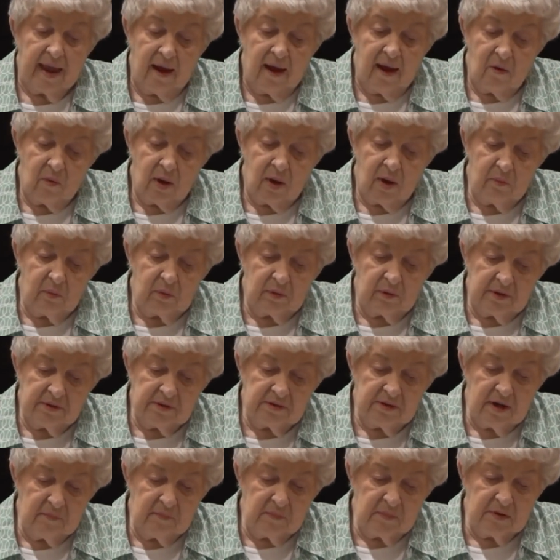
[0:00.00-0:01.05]
Now I will
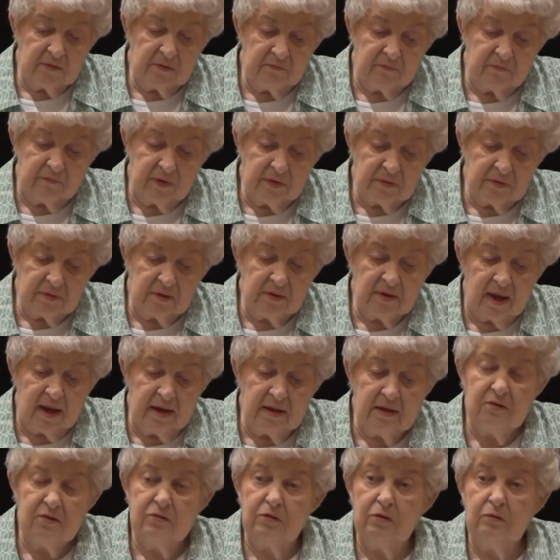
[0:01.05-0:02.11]
attempt to fit the
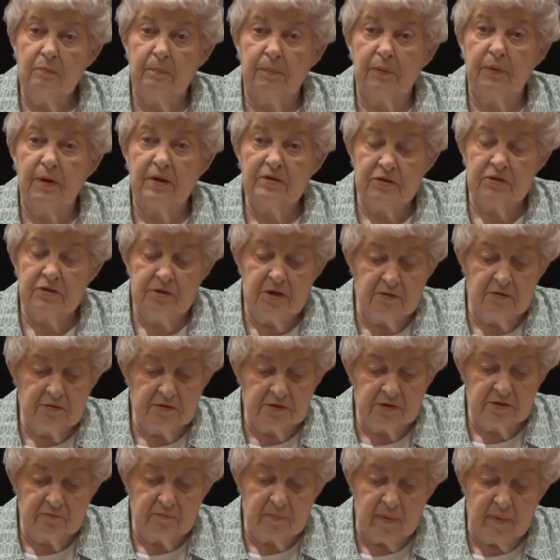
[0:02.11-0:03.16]
92 plus
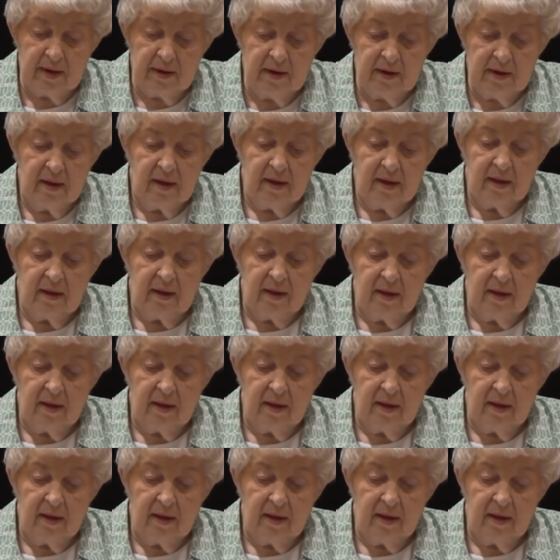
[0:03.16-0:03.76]
years of my